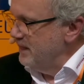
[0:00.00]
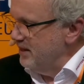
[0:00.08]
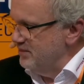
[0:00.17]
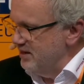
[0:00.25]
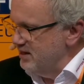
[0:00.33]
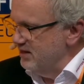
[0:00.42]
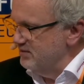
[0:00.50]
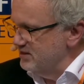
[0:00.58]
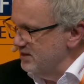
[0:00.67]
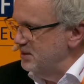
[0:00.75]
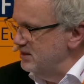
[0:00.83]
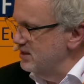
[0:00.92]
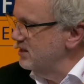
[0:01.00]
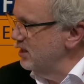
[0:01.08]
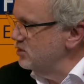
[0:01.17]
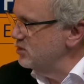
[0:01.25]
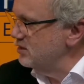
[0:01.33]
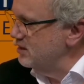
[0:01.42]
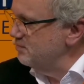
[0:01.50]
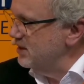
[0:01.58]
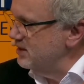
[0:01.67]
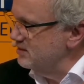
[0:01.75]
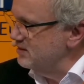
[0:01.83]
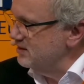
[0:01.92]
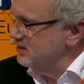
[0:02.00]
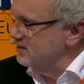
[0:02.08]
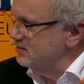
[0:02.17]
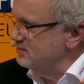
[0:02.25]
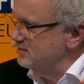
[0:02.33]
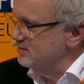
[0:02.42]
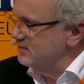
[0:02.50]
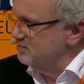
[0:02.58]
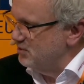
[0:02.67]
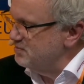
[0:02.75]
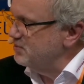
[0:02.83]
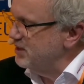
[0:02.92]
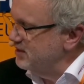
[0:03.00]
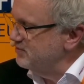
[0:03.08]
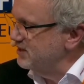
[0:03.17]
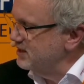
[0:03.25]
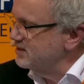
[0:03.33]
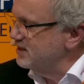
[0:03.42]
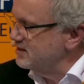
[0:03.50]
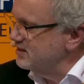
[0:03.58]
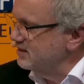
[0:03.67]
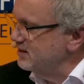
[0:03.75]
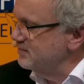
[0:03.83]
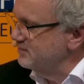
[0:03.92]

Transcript: And they're giving some indication about a proper way of leak testing. Yeah?